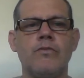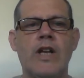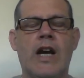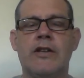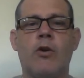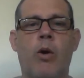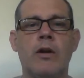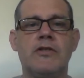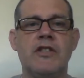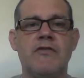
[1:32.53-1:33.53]
And the
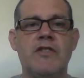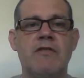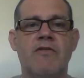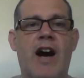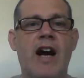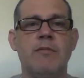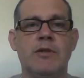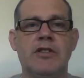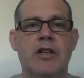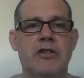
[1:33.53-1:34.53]
quality of the
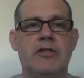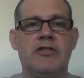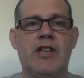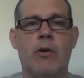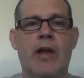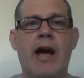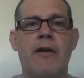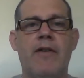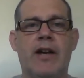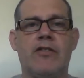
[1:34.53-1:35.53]
environment, you could say, well, that
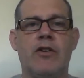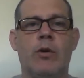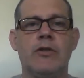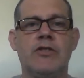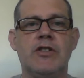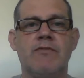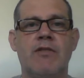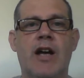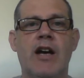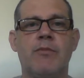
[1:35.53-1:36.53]
affects the quality of
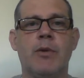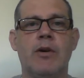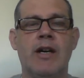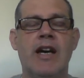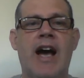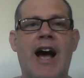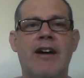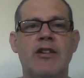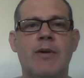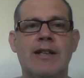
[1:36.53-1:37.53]
life, but how
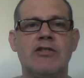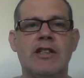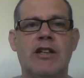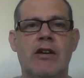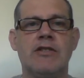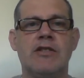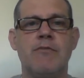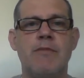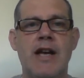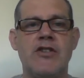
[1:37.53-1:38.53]
are you actually going to
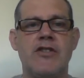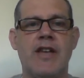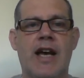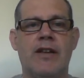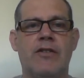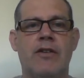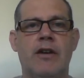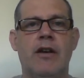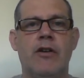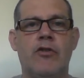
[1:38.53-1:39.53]
measure that?
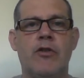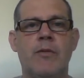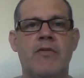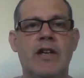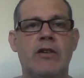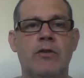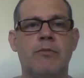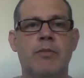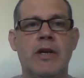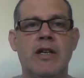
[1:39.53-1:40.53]
Some of it
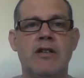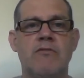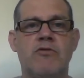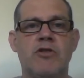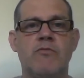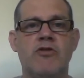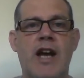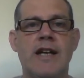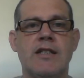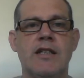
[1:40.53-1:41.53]
could be
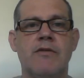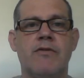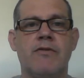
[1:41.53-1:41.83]
subjective.